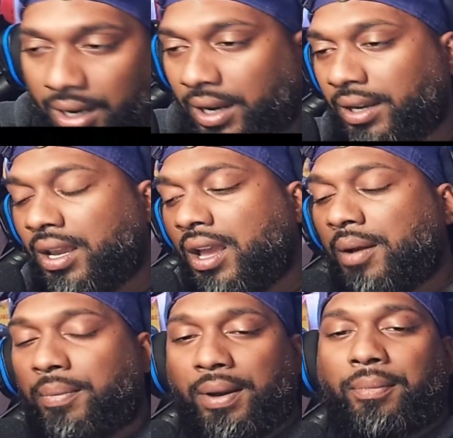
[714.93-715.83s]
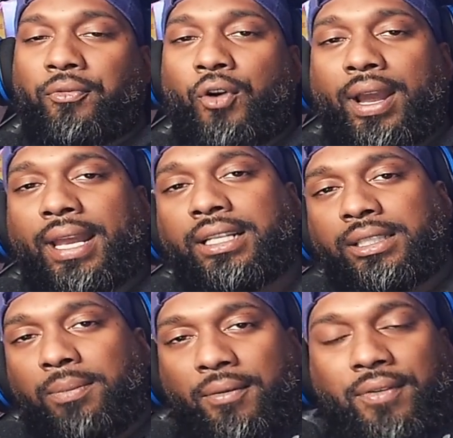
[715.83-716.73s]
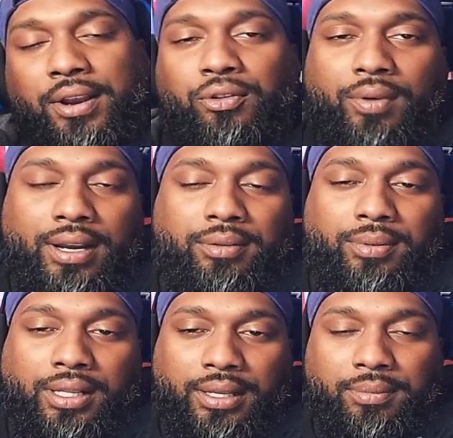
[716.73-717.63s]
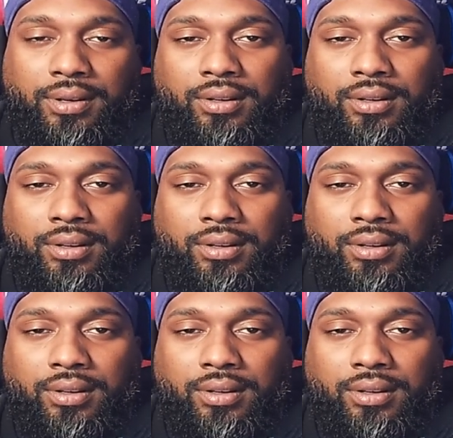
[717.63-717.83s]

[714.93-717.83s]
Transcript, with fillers: right. But before I get into my final random clip,